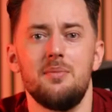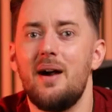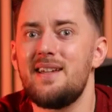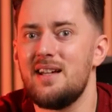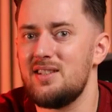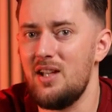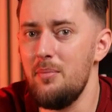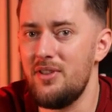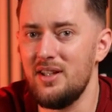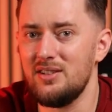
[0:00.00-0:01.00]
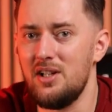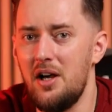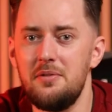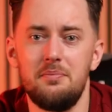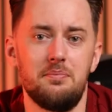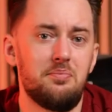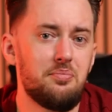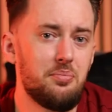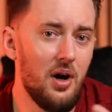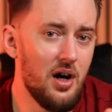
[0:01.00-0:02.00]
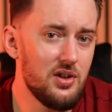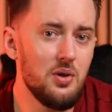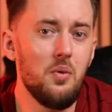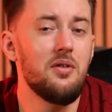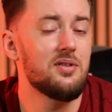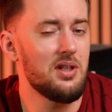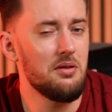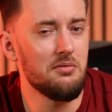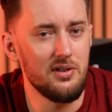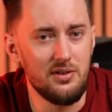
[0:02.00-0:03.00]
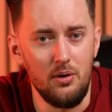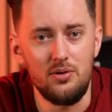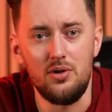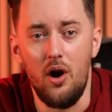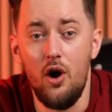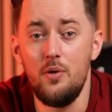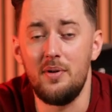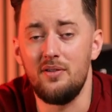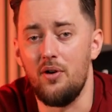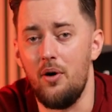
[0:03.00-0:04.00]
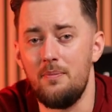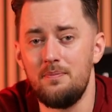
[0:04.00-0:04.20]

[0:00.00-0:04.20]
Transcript: You might get some things done, but you won't see the results you're hoping for.